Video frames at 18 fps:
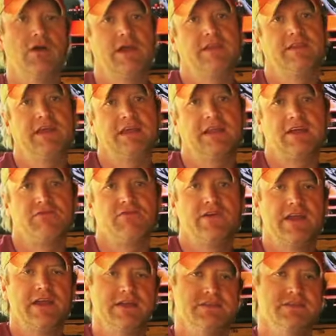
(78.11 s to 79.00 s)
right, Deck Night
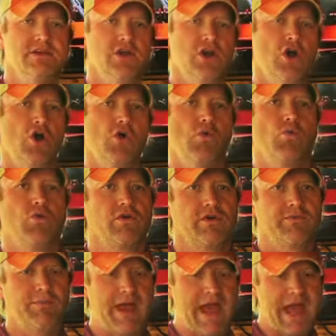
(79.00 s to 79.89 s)
fans, we're
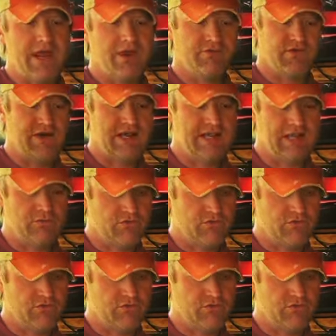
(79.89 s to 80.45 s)
back finally